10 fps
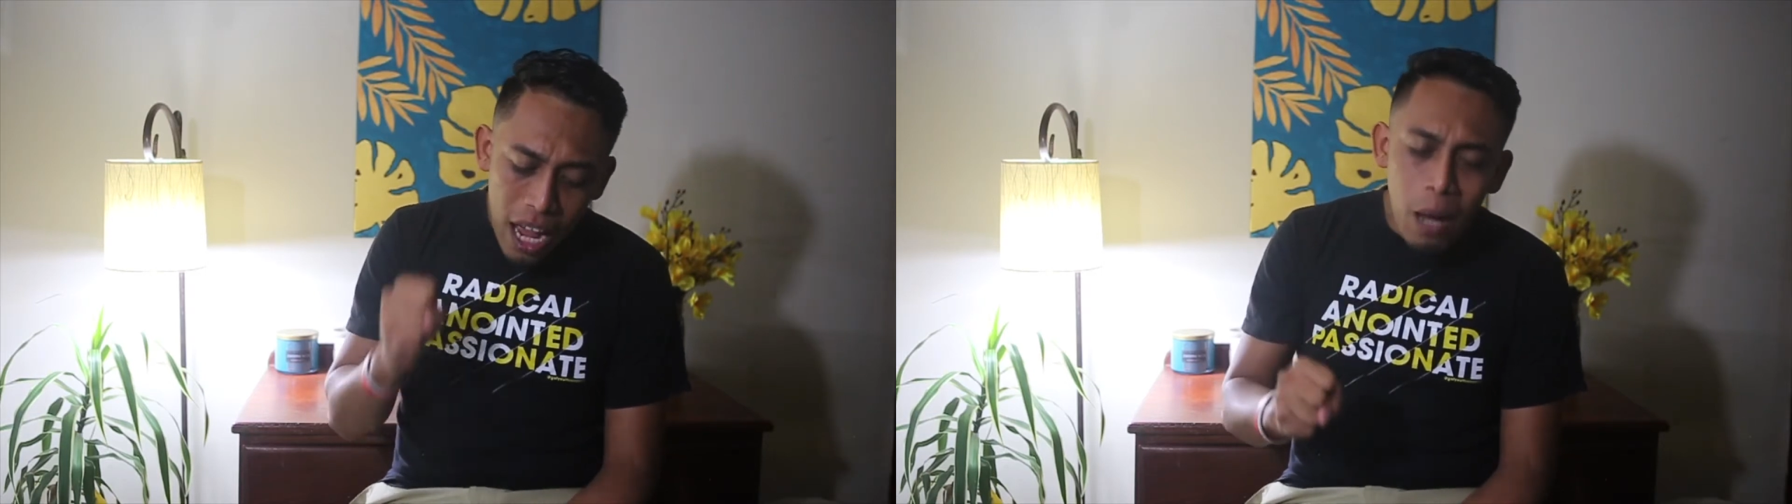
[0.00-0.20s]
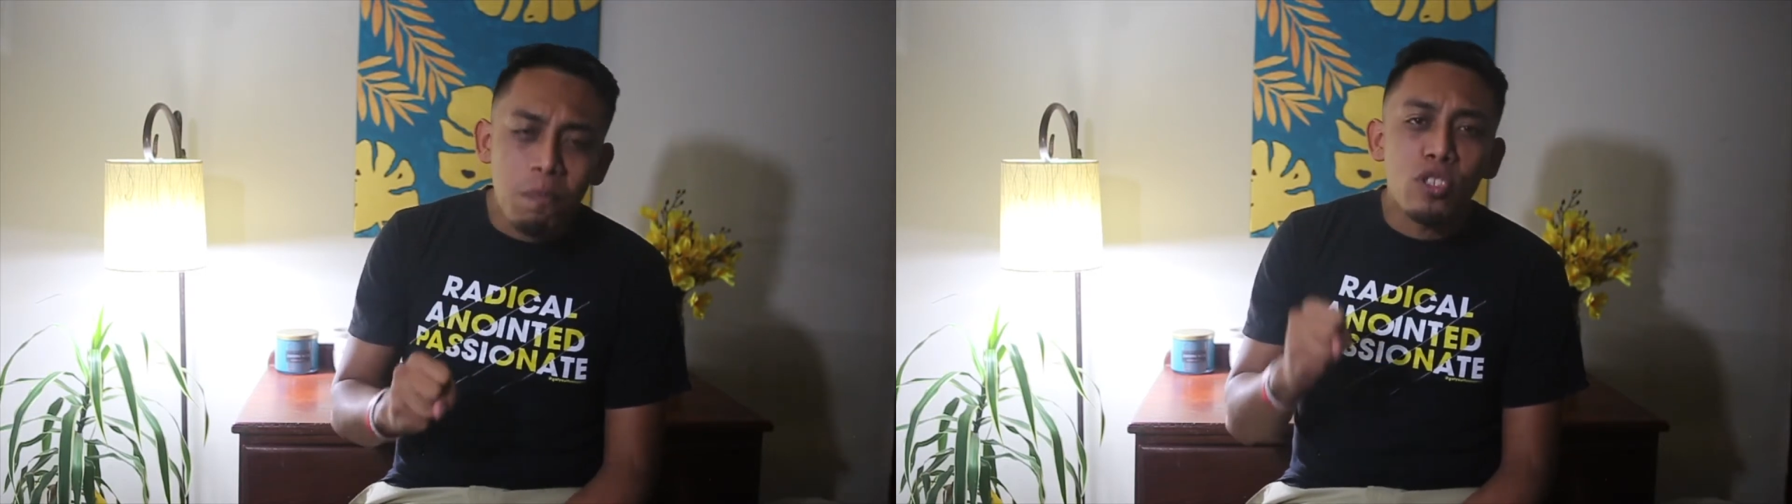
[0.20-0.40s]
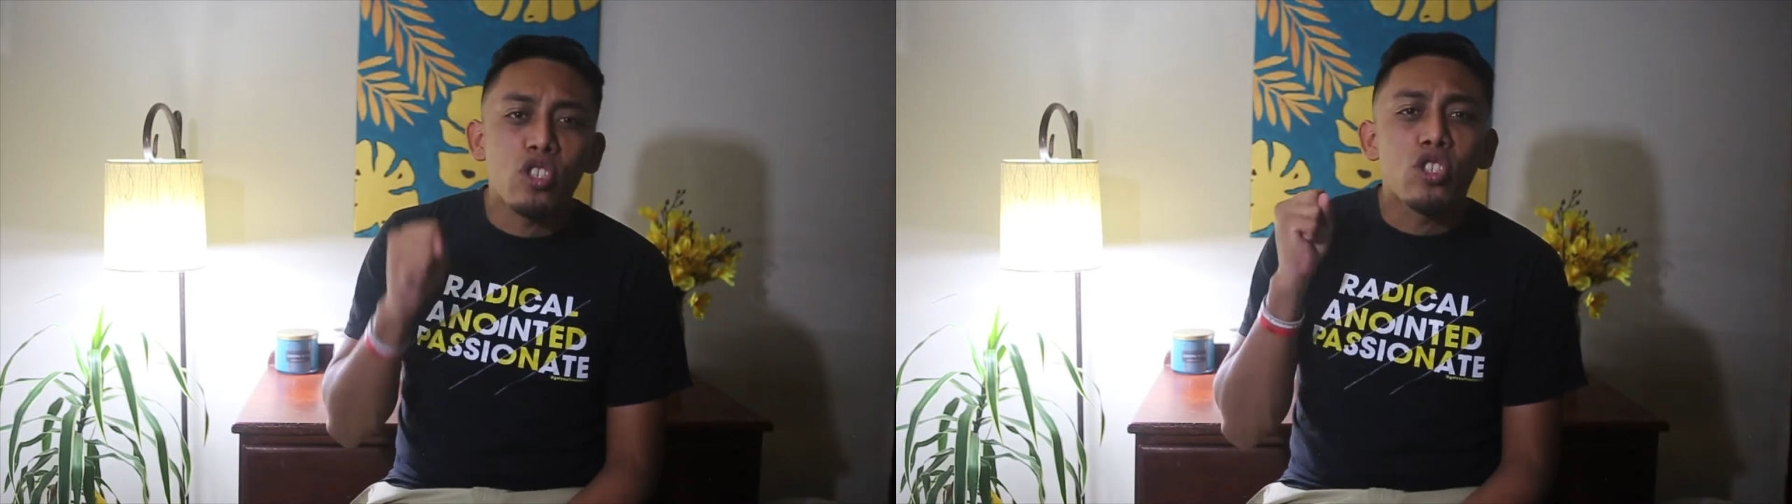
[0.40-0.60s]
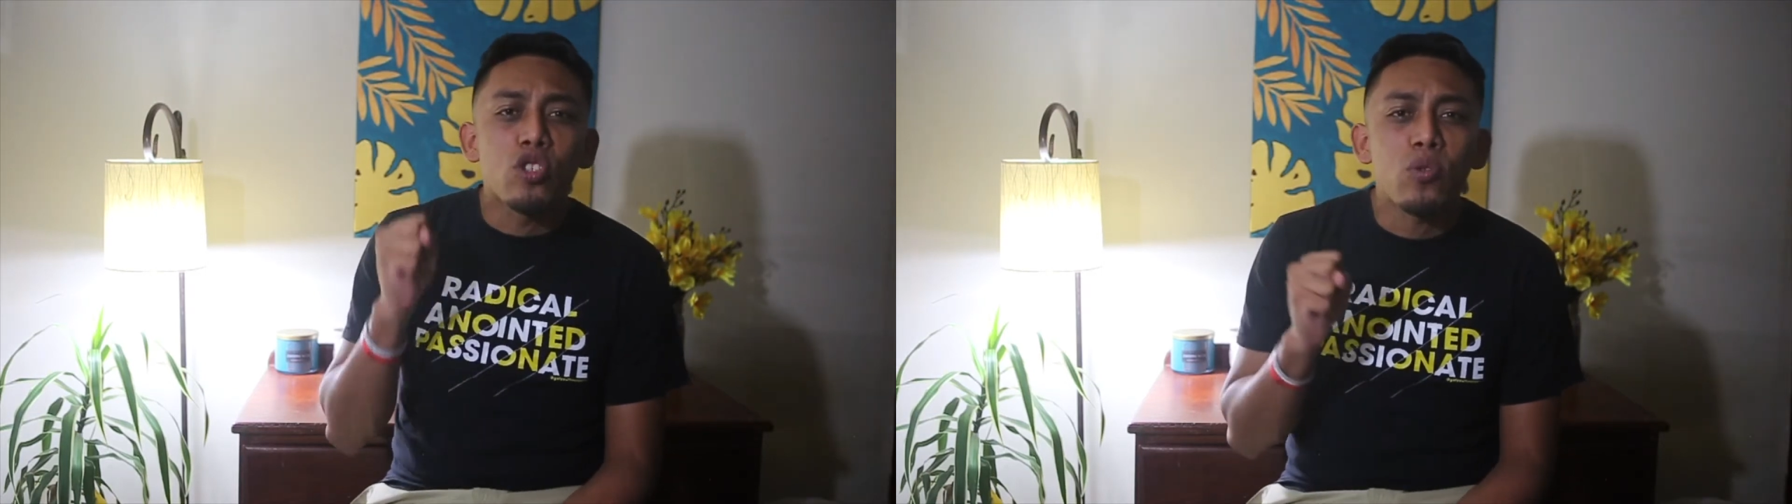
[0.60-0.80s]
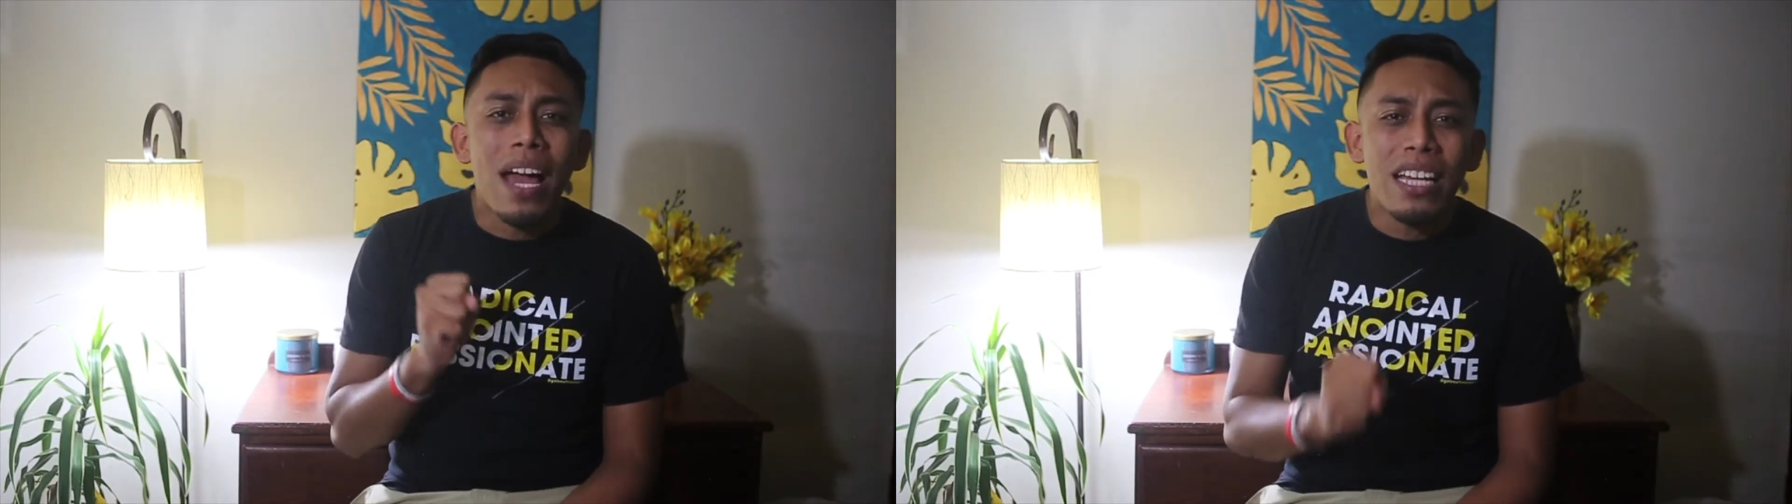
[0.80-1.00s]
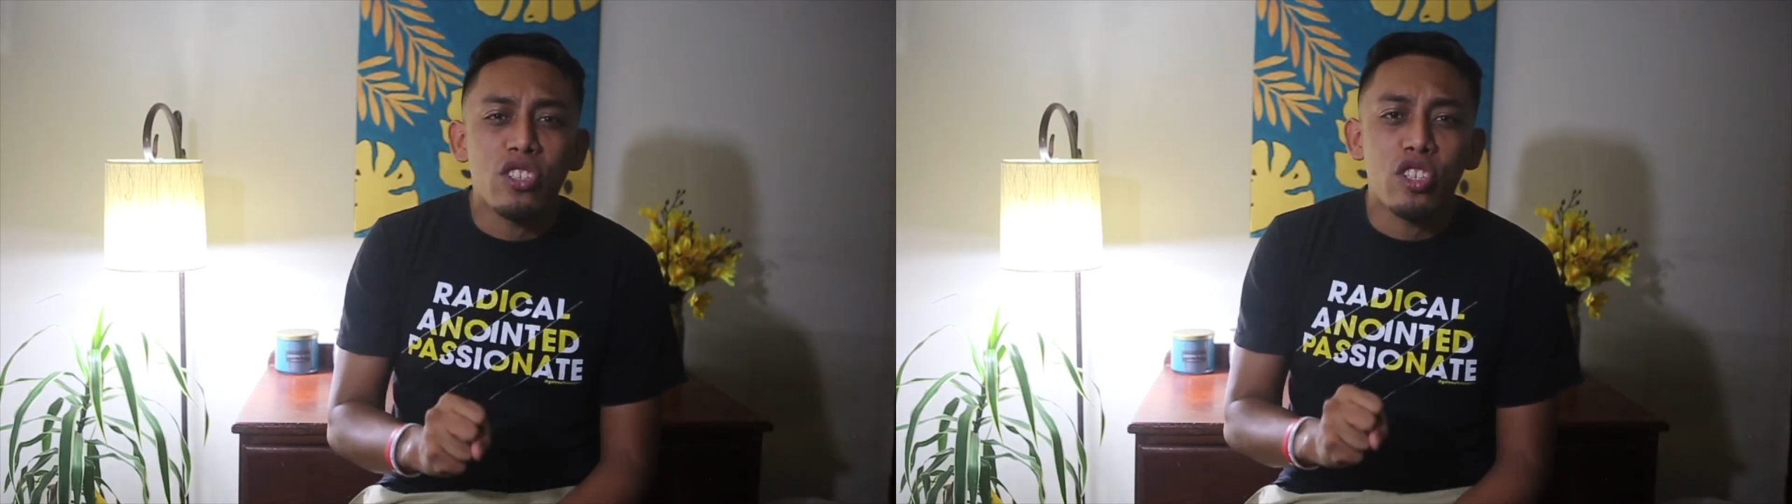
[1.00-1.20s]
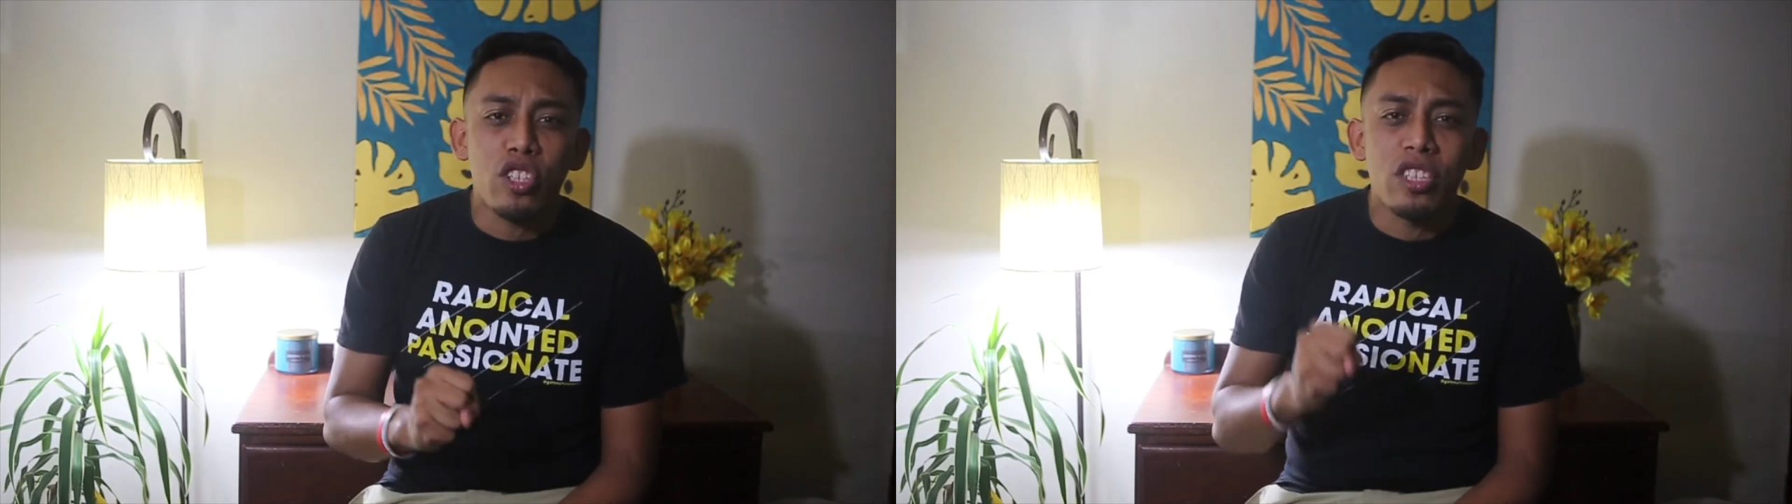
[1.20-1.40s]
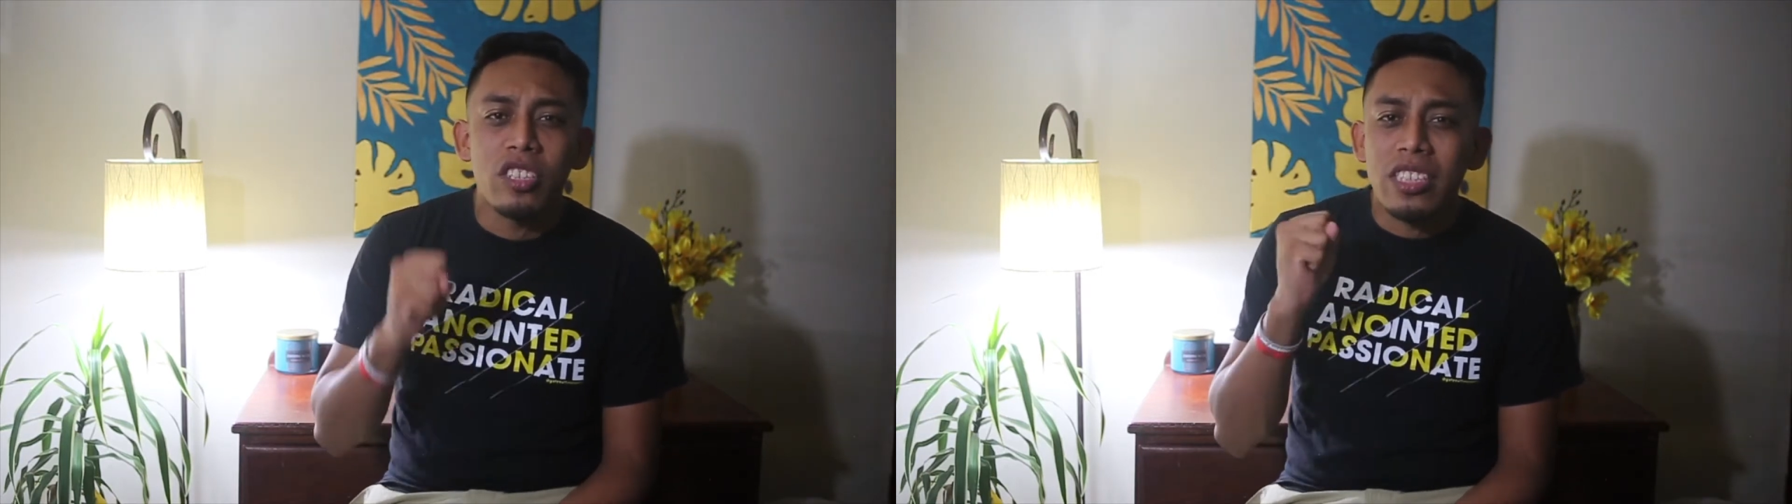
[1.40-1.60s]
up
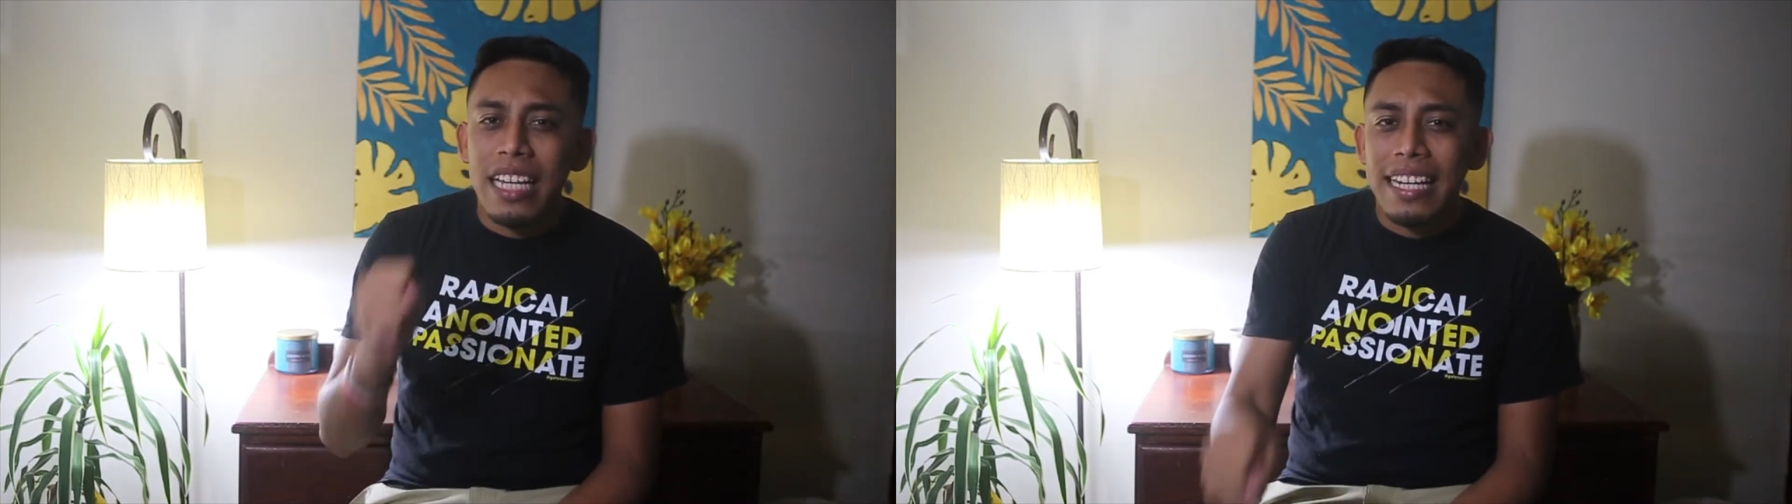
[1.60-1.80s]
treasures